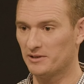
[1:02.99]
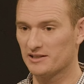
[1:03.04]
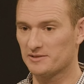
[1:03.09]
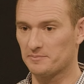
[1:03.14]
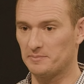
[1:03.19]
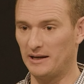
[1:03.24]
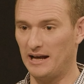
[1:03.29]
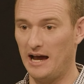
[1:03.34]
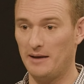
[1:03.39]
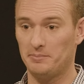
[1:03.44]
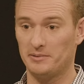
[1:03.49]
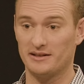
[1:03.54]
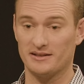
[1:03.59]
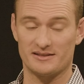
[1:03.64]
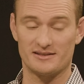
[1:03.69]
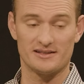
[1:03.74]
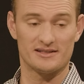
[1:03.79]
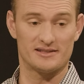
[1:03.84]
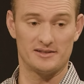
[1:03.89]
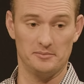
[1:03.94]
It's been happening
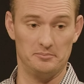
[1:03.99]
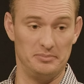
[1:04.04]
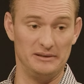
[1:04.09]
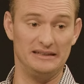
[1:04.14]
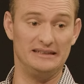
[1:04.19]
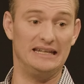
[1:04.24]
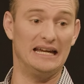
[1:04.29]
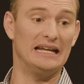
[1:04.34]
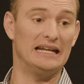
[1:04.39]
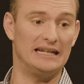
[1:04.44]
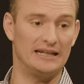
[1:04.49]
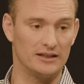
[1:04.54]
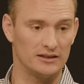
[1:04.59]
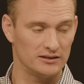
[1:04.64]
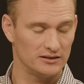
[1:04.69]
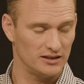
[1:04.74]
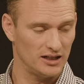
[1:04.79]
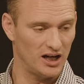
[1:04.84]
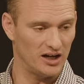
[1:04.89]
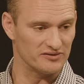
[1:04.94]
since the beginning
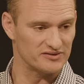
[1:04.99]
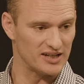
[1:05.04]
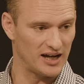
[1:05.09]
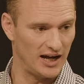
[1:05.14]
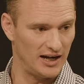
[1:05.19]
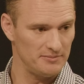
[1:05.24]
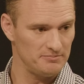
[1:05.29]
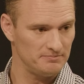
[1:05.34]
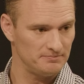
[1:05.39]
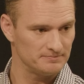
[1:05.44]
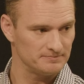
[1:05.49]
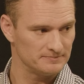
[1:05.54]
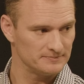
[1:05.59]
of time.